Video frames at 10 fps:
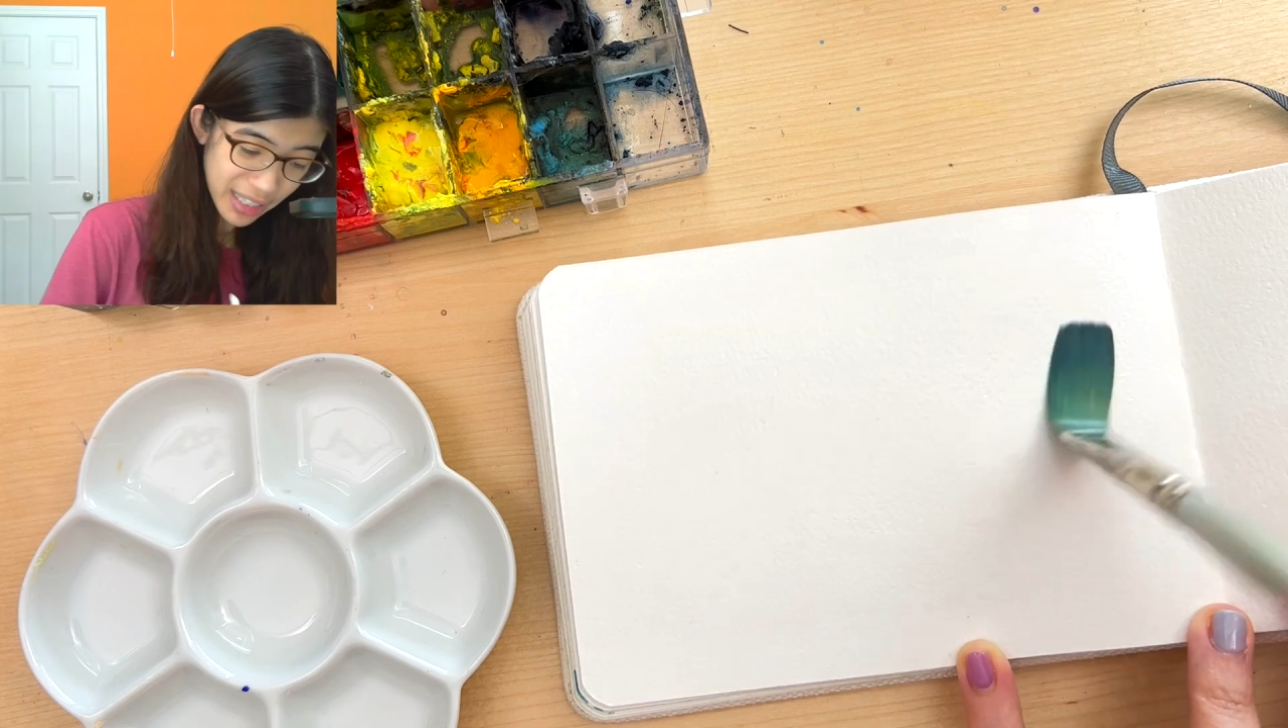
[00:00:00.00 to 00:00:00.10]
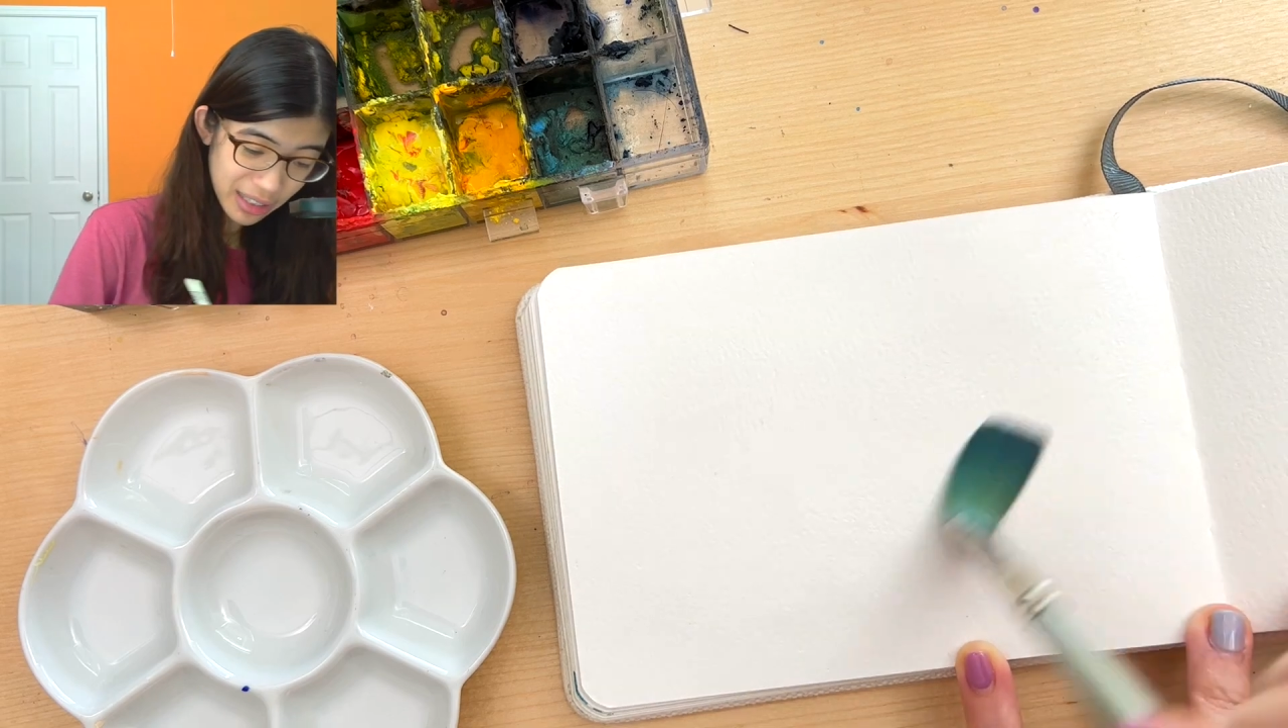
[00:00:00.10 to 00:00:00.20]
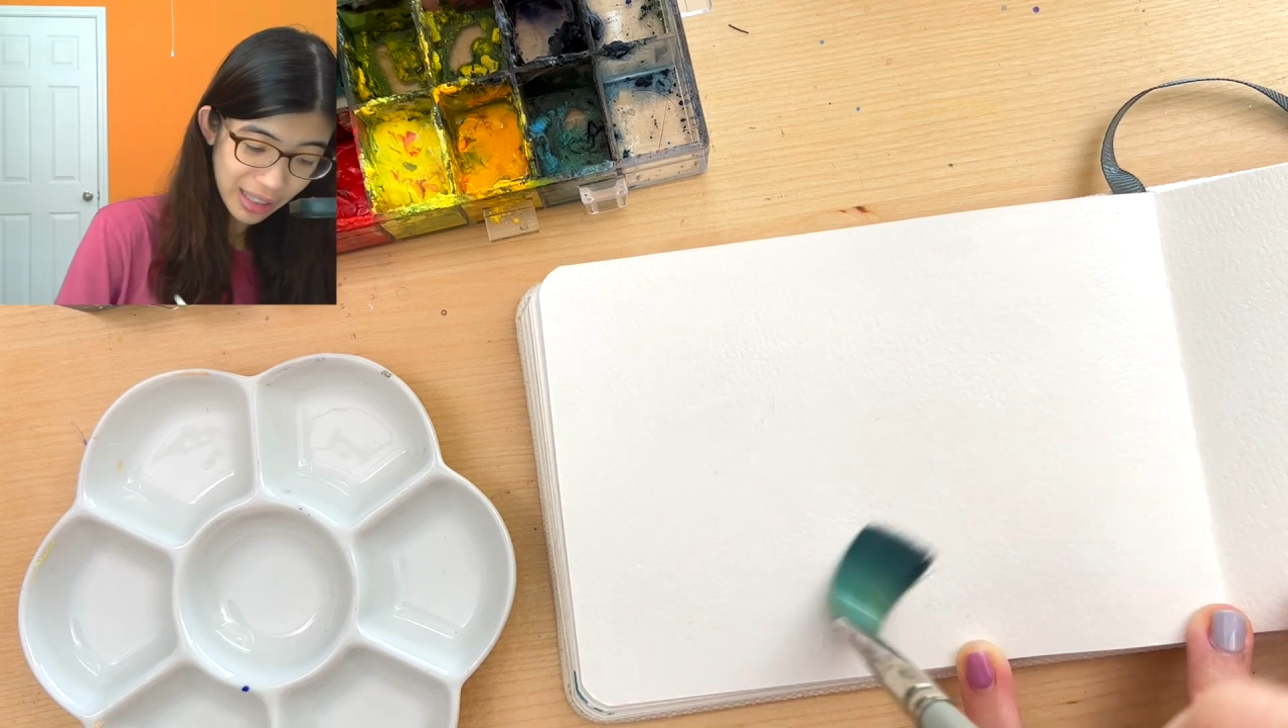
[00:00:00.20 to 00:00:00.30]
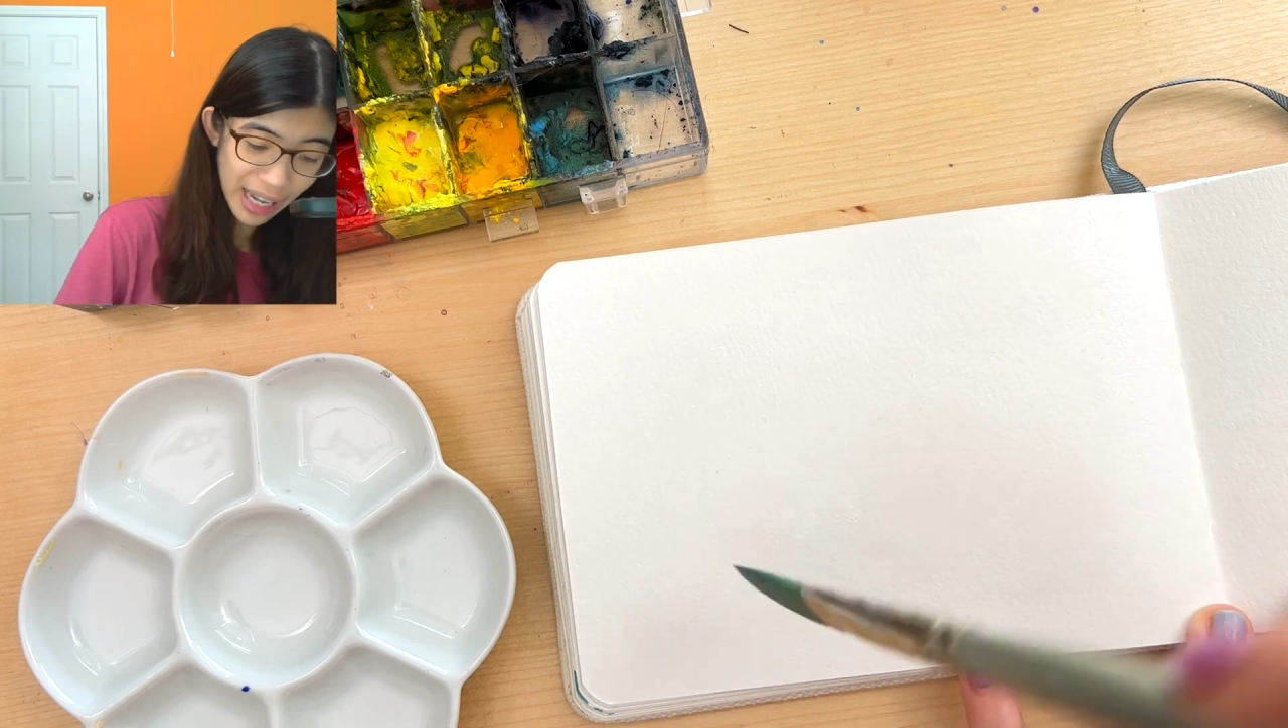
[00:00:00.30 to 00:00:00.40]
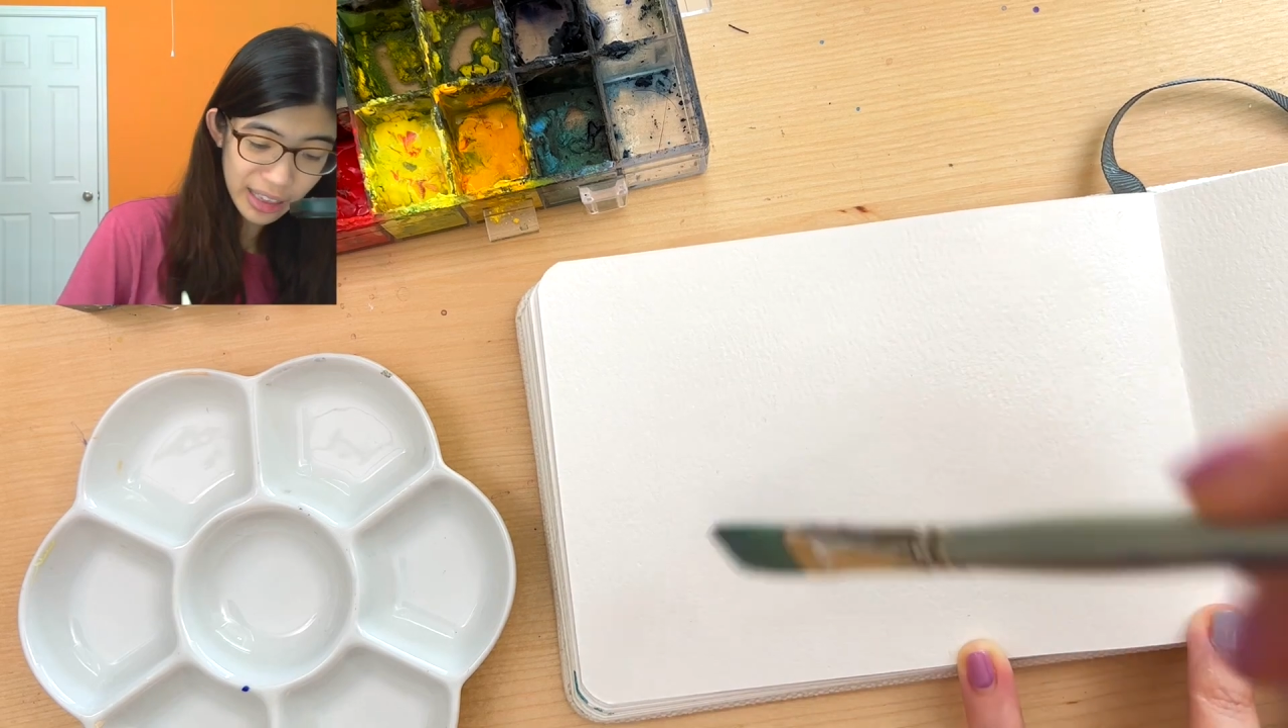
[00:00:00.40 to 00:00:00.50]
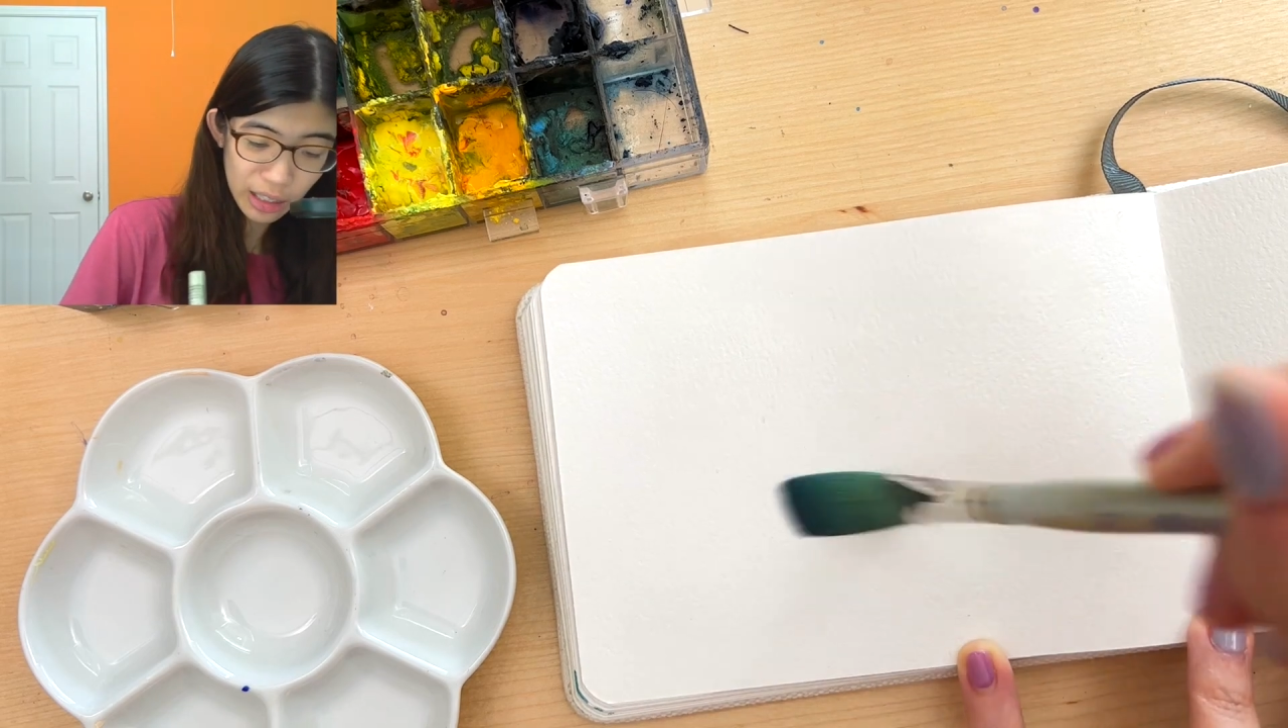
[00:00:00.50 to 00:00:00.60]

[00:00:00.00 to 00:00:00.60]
just like